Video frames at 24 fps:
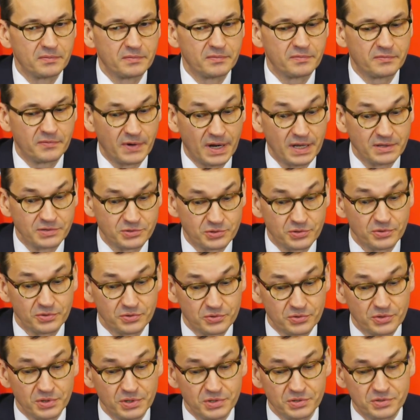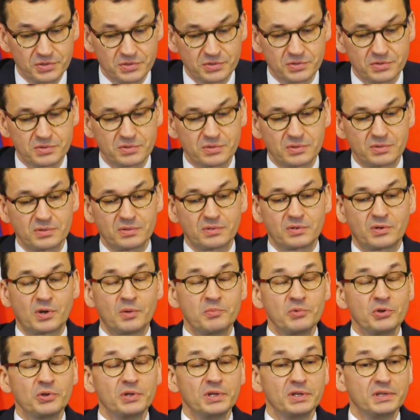friends, Jewish
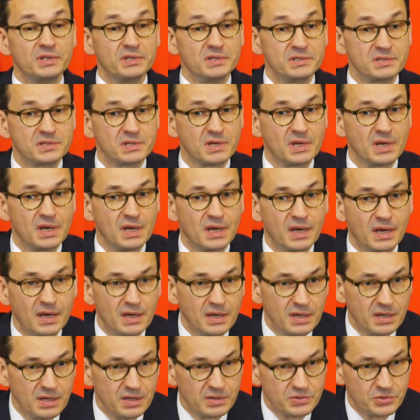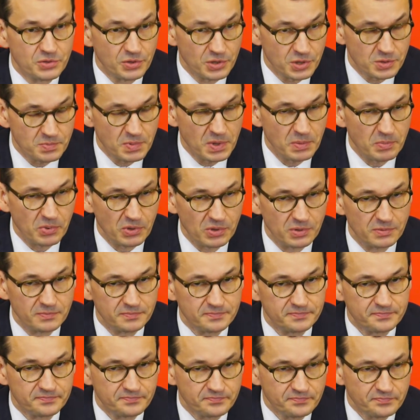communities, Jewish people.
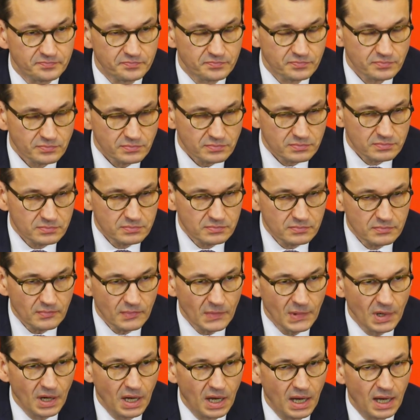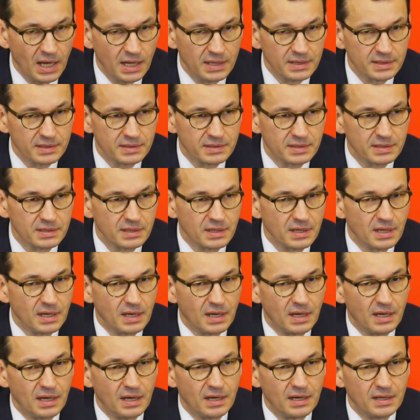And
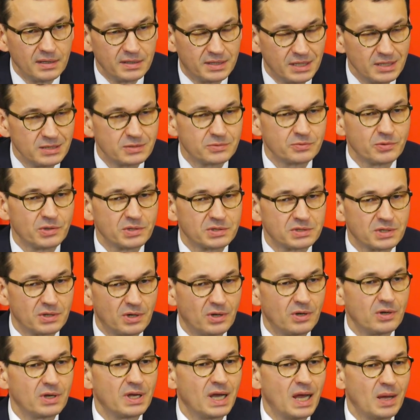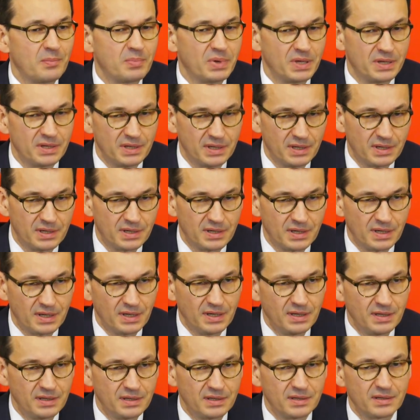this was all happening
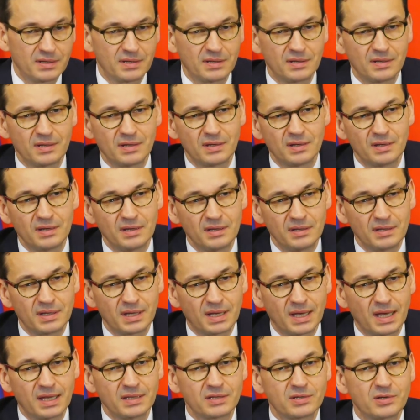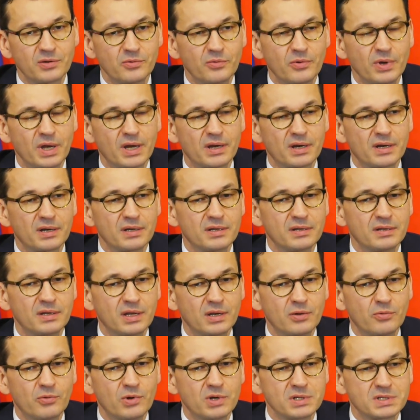in the country where
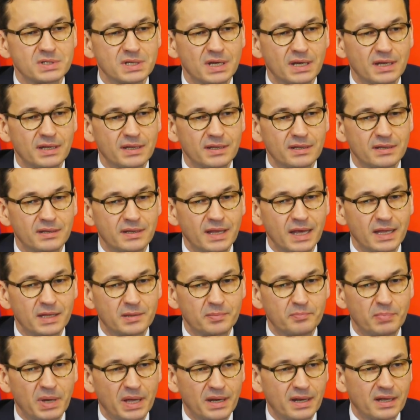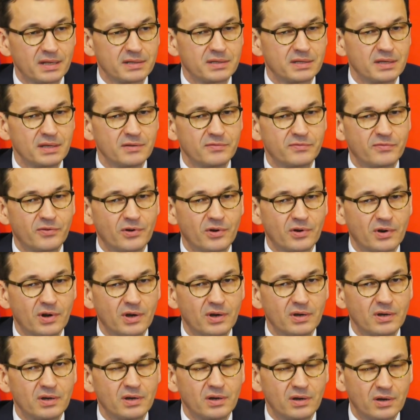there was a death penalty for
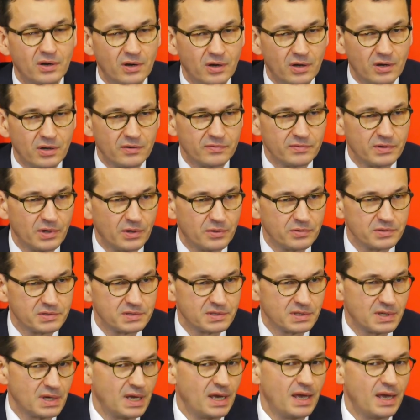all of those,